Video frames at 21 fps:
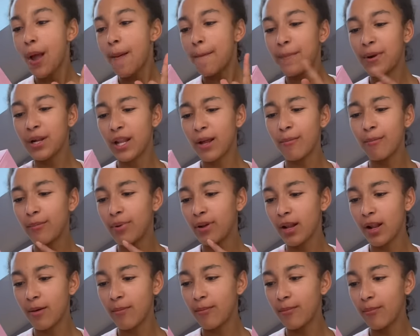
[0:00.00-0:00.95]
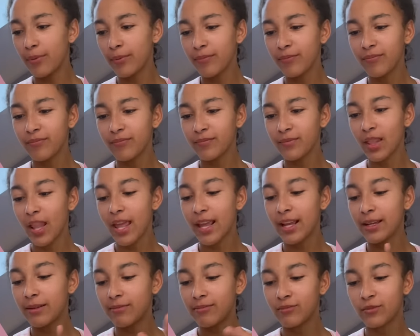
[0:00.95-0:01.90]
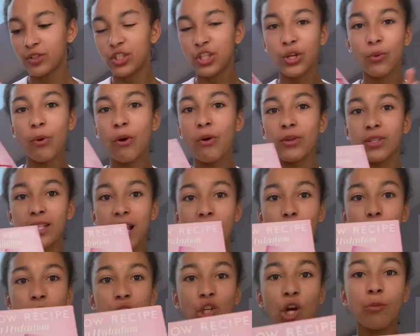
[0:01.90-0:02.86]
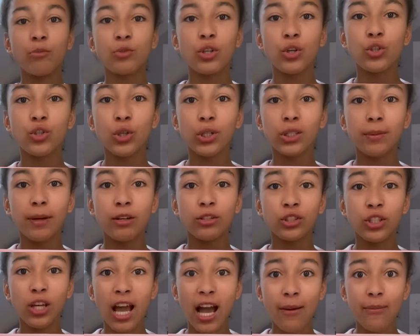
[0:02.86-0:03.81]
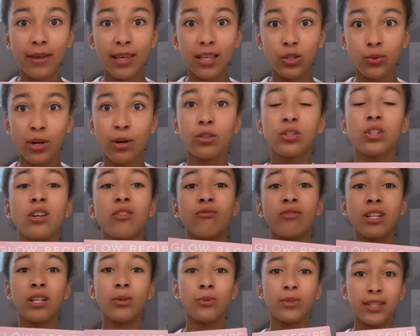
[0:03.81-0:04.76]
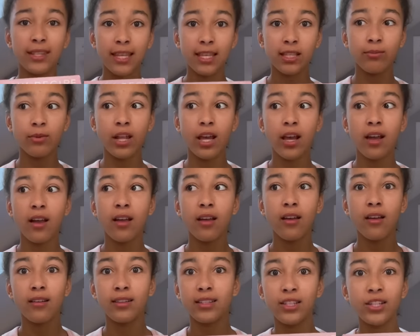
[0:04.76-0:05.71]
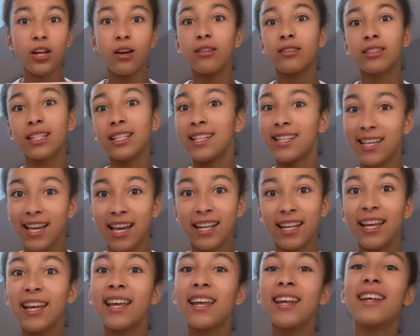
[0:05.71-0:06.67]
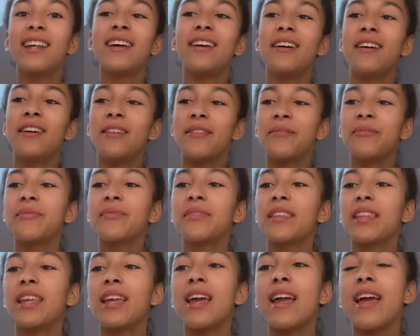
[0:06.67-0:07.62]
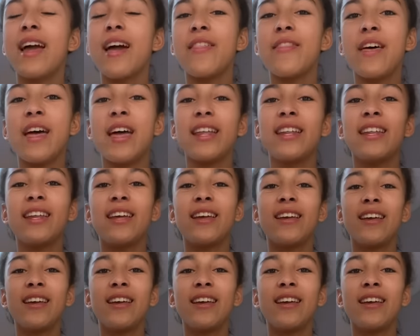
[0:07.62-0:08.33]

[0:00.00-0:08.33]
Plump Plump like duo set, which I'm so shocked about. I'm so happy as well. So I really wanted this, like didn't know I was gonna get it. And then